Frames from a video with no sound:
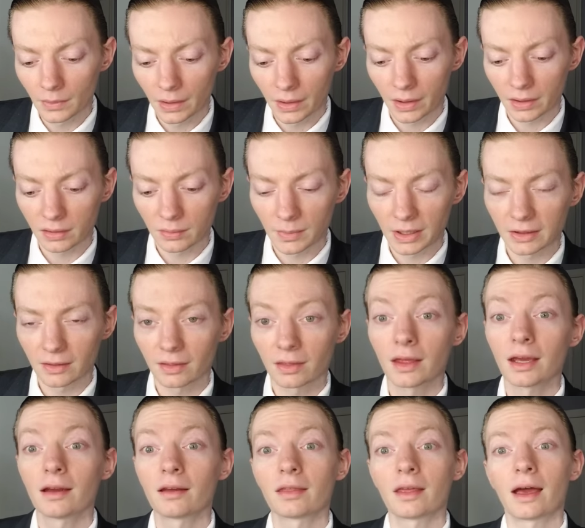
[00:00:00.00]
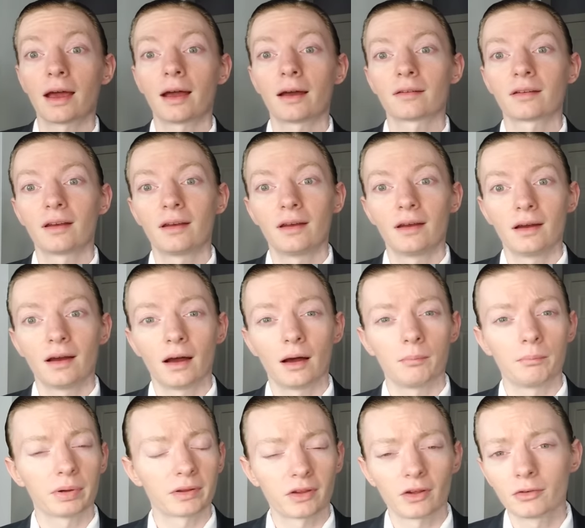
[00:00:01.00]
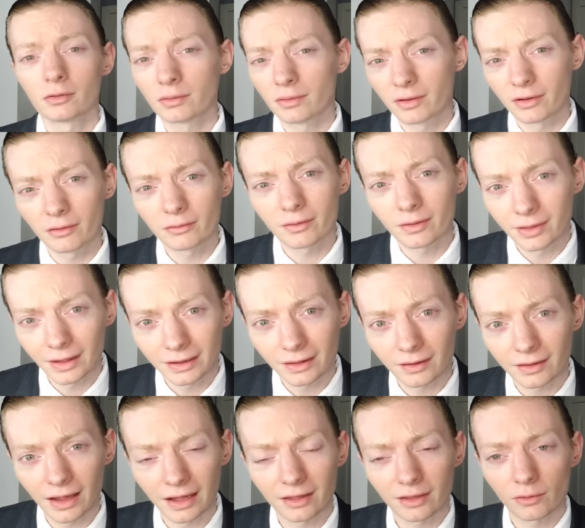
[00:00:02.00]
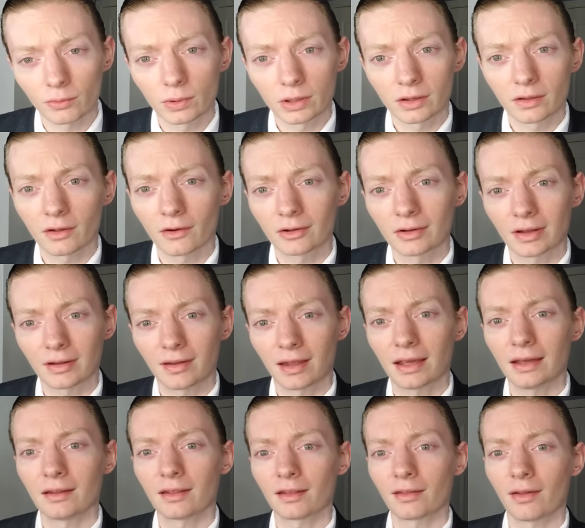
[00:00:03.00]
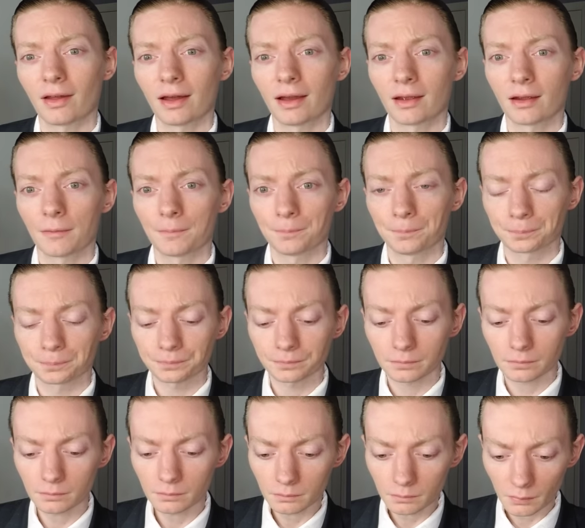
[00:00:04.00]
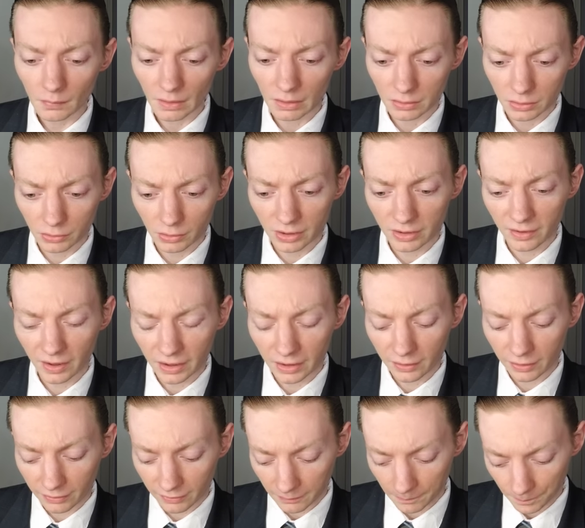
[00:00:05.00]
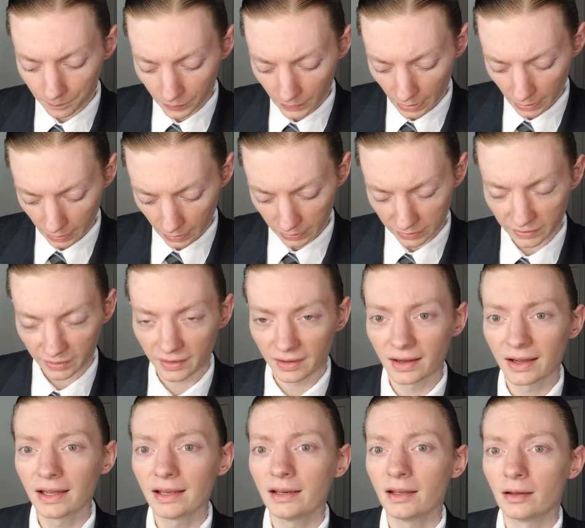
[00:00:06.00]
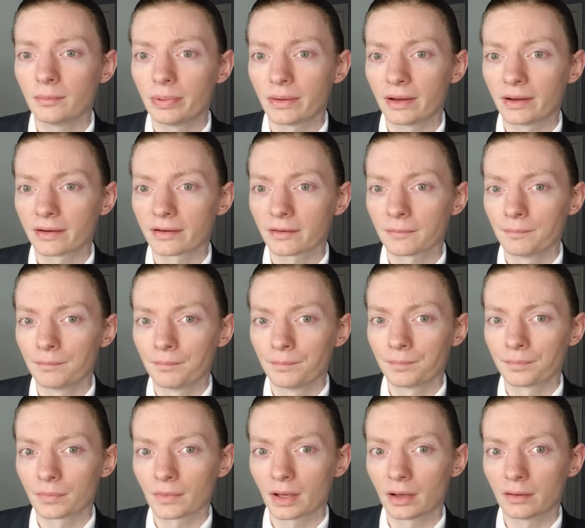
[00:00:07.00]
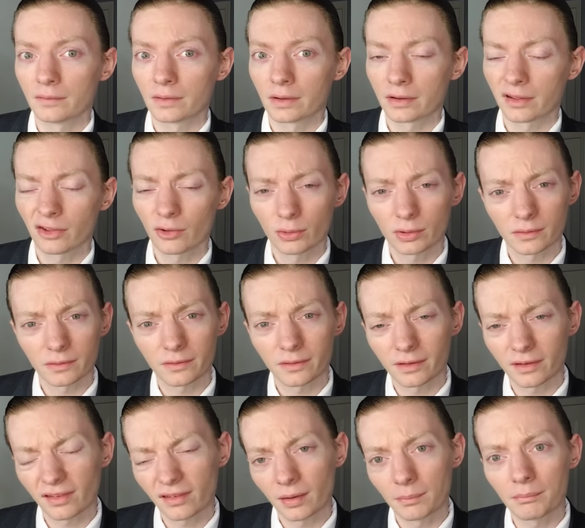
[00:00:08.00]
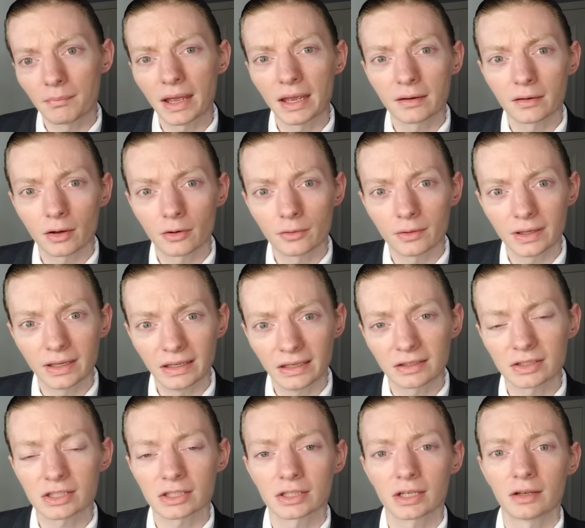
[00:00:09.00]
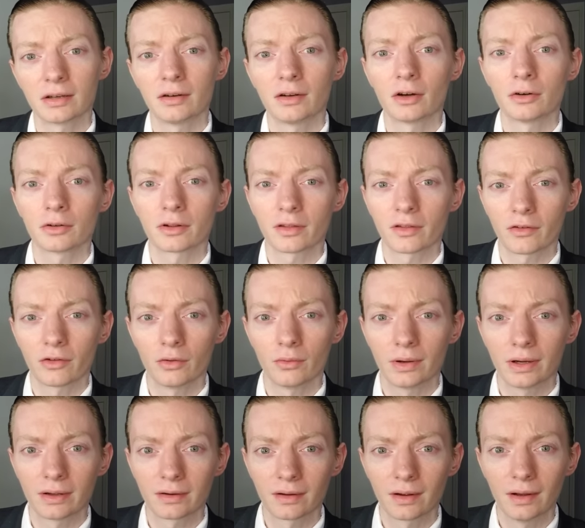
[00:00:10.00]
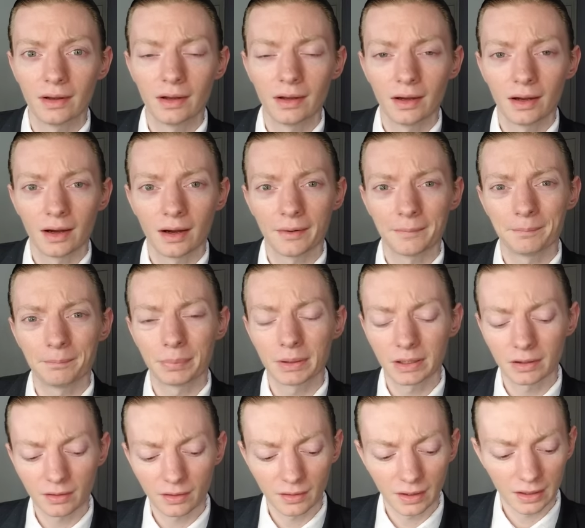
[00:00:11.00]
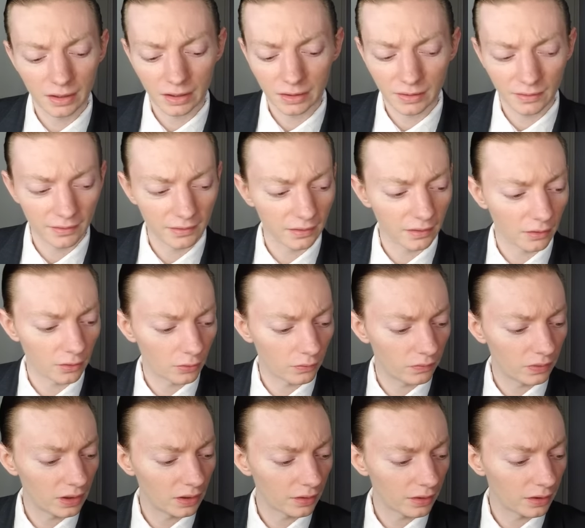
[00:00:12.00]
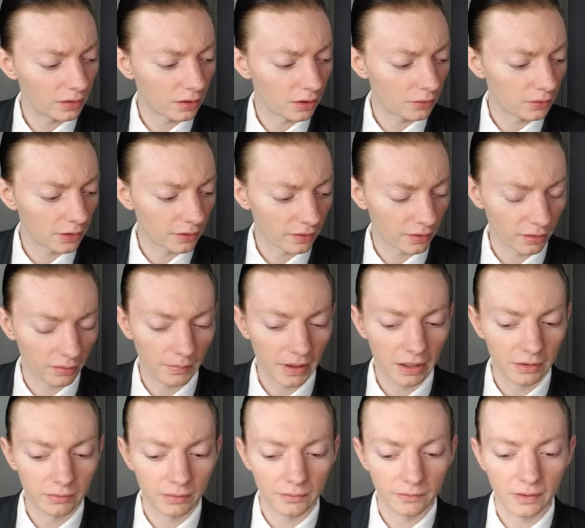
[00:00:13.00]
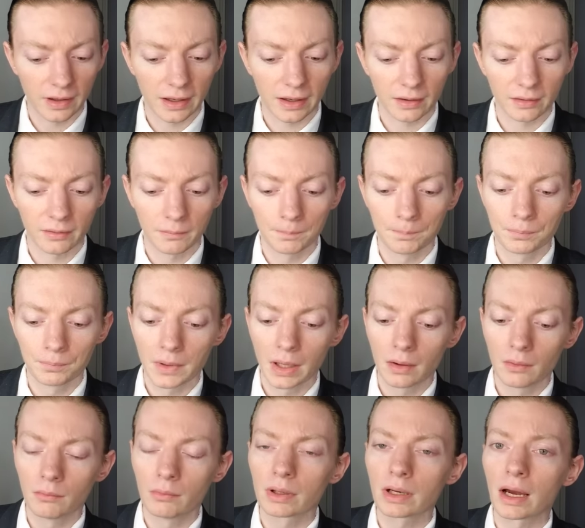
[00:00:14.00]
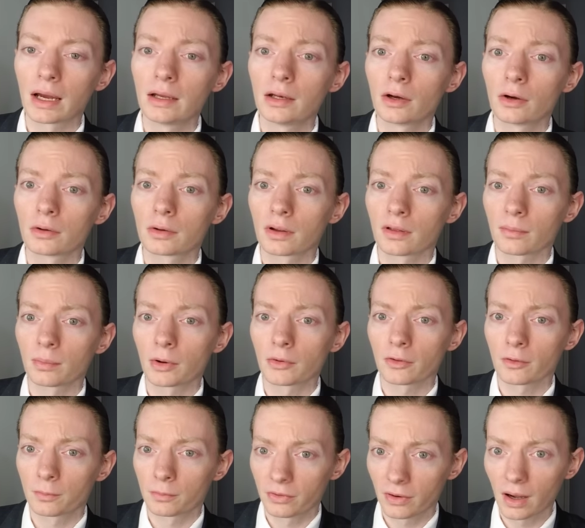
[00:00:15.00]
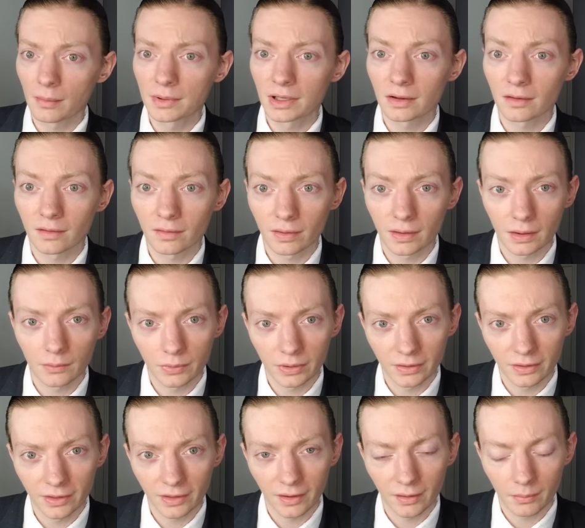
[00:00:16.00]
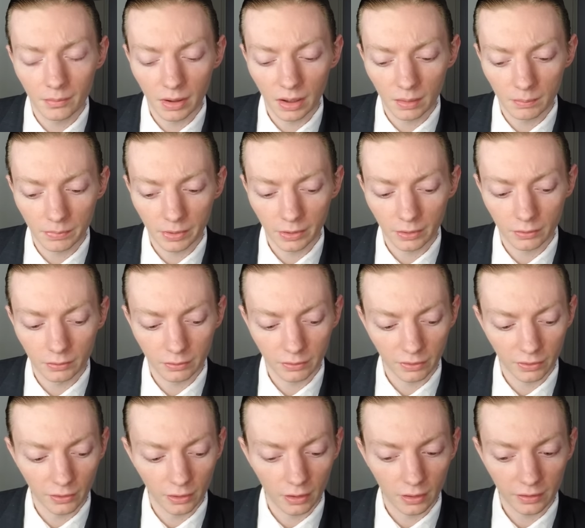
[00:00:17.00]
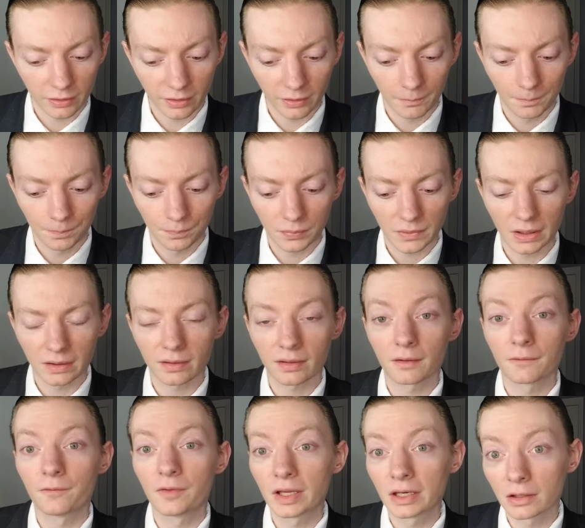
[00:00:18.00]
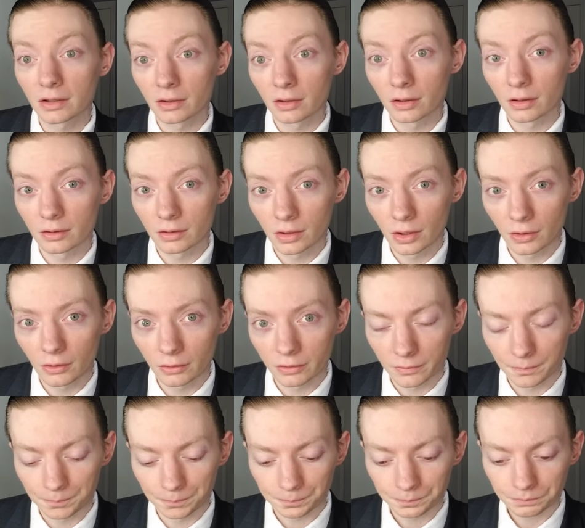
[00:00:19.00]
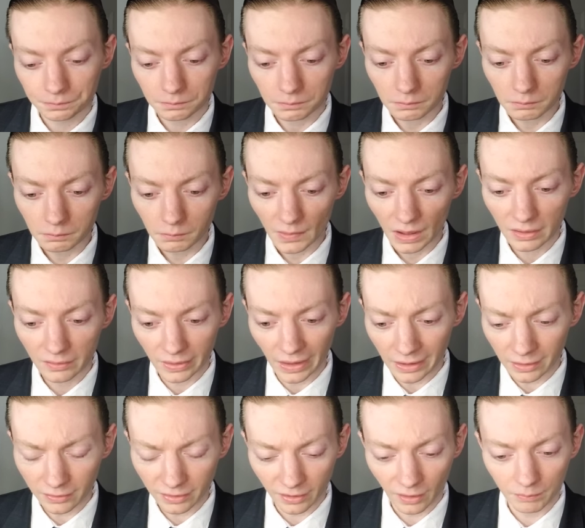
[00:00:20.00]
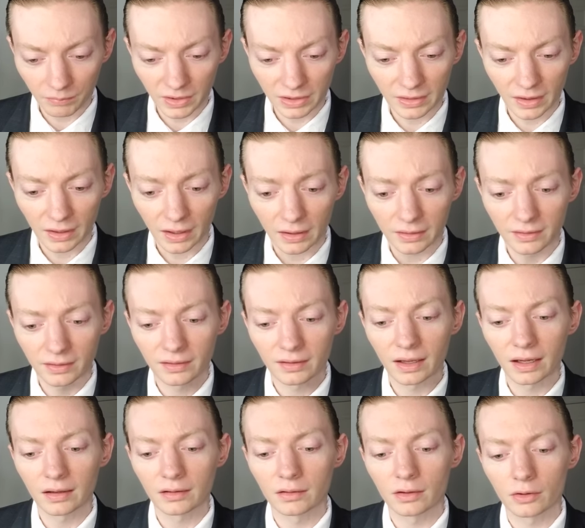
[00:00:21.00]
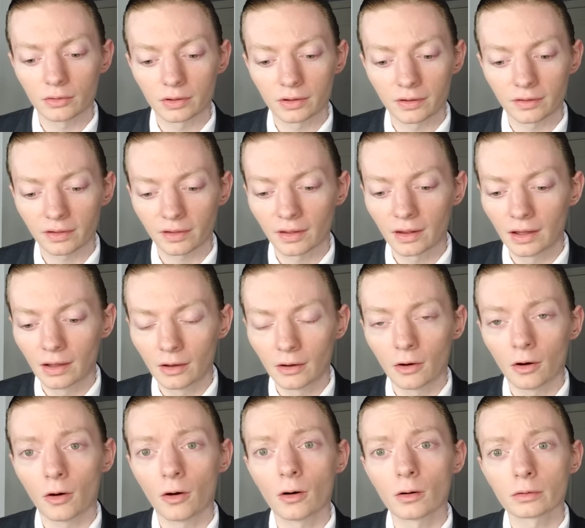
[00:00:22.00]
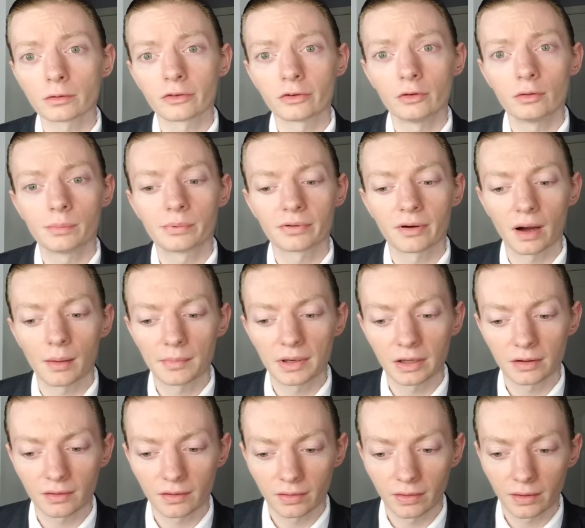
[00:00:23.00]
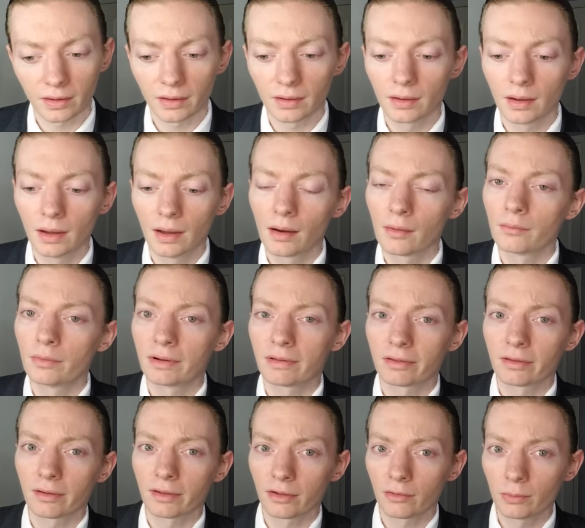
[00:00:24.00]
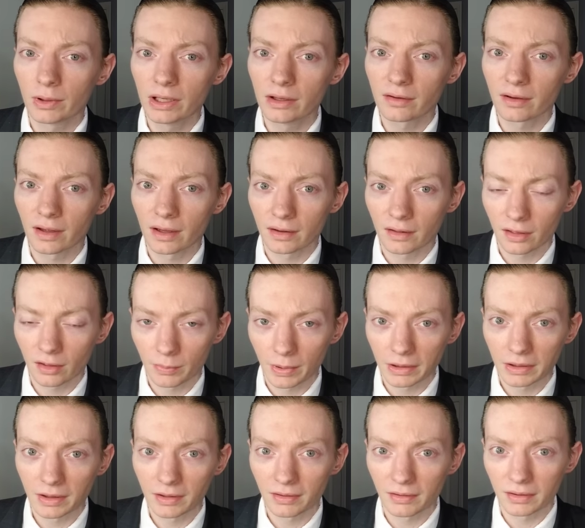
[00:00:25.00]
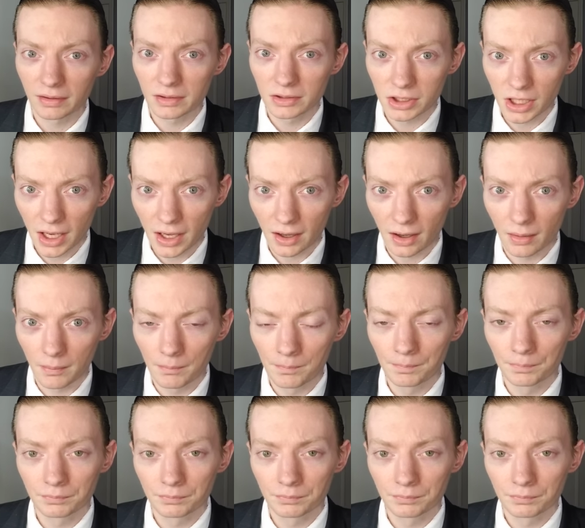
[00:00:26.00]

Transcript: and you might think that, but don't think that that's what it's going to taste like. You could taste a tiny bit of a sort of tomato-ish notes to it, but it's not anything that you'll really notice. As a matter of fact, what I notice most prominently with the Mambo sauce is the vinegar note. That is something that I did not notice all too prominently with the sweet and spicy jam.